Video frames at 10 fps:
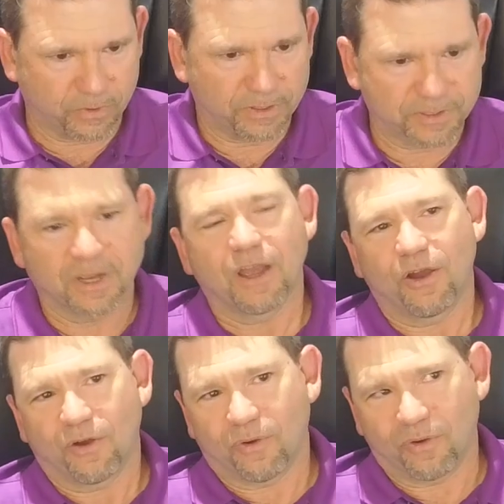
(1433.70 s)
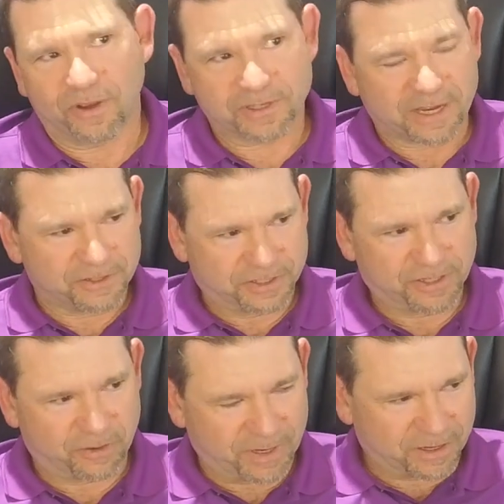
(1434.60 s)
was I used to
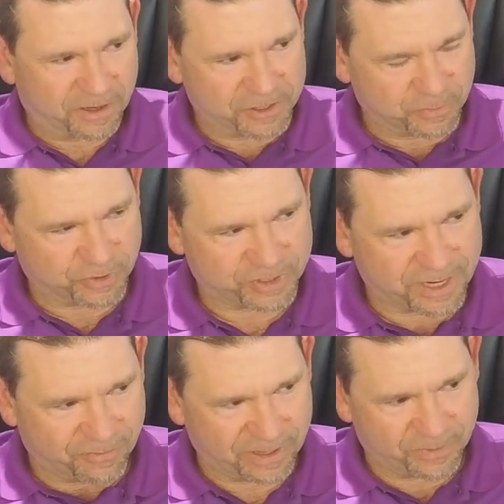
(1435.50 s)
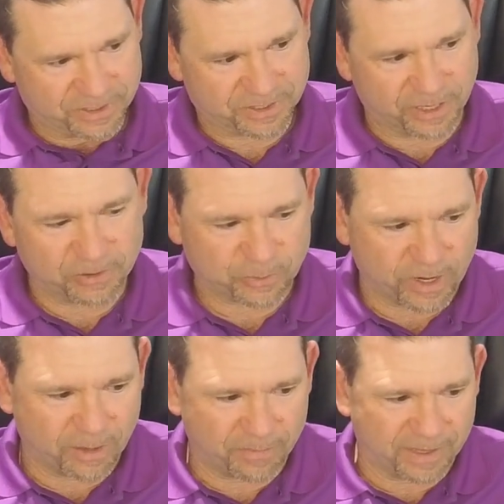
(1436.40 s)
tell my customers when I was a sales
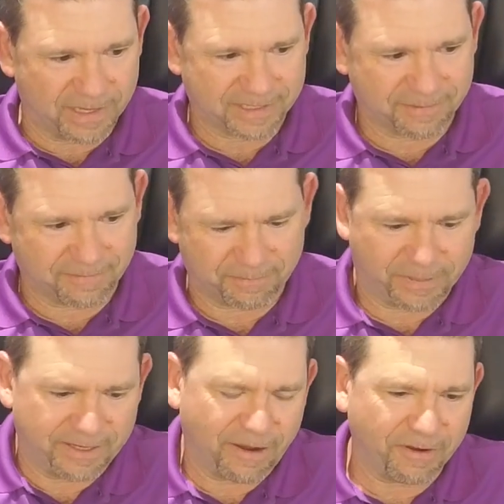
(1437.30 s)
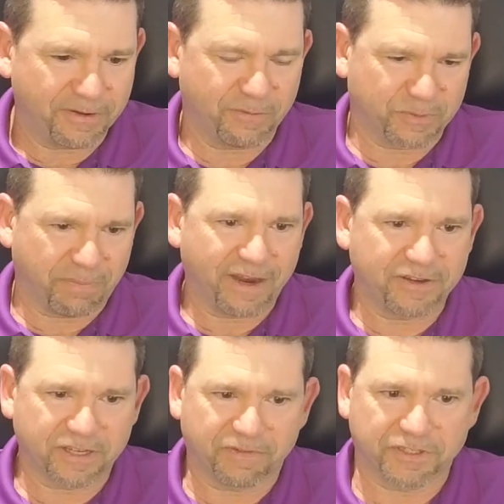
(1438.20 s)
rep, I was like, buddy, all you did was buy
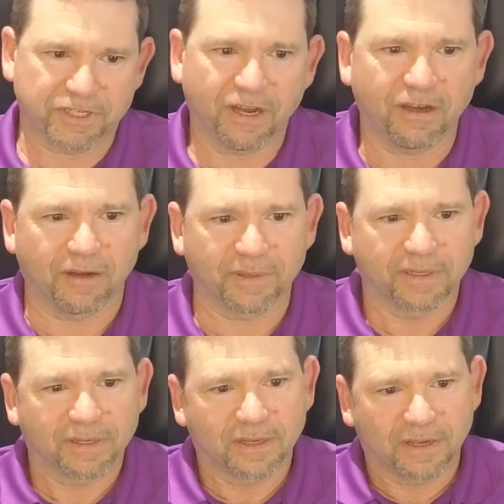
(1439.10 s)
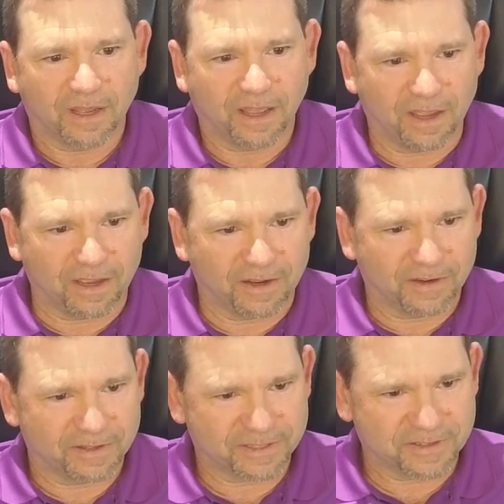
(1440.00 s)
yourself a job.
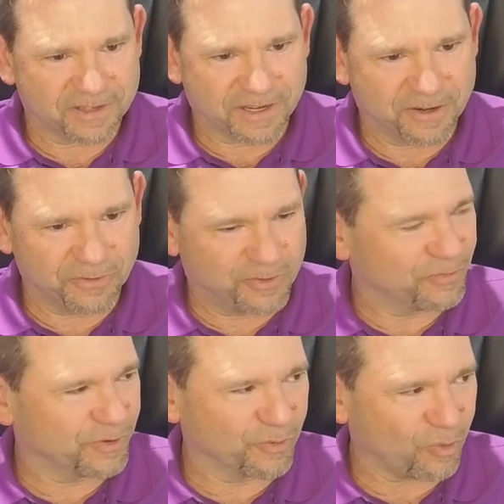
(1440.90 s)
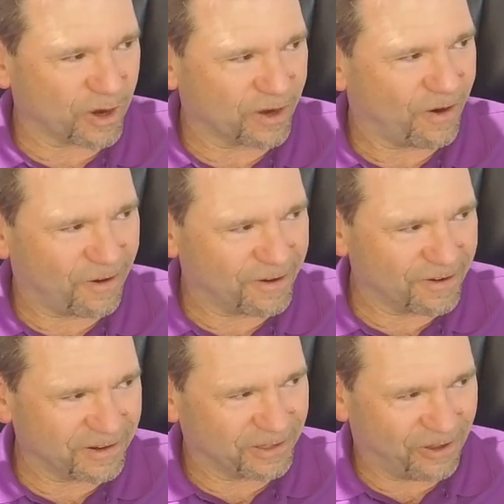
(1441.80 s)
It seems like you're working
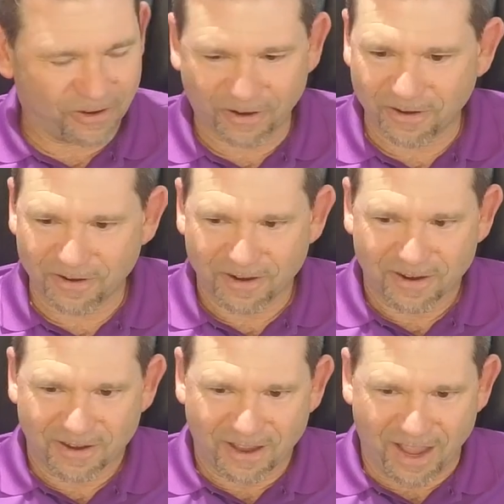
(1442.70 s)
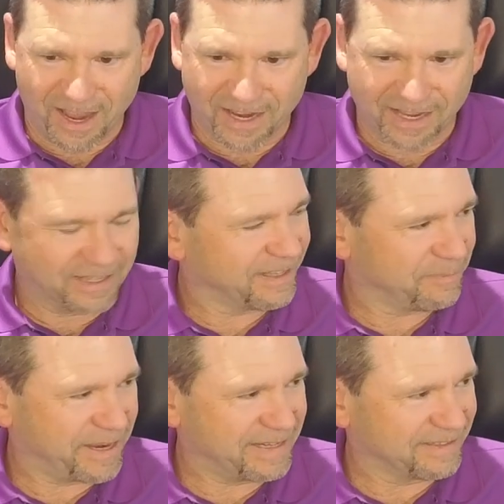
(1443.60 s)
harder, longer, and getting
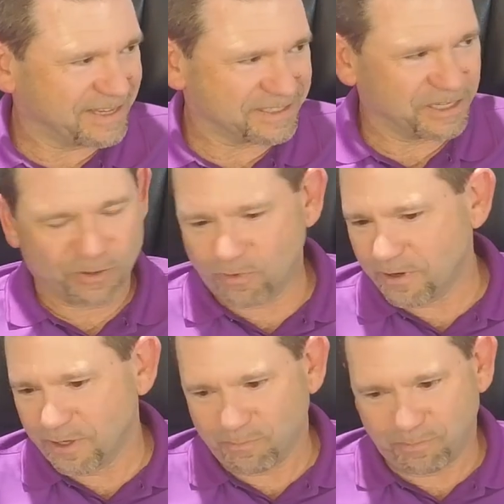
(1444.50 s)
paid less than you were in your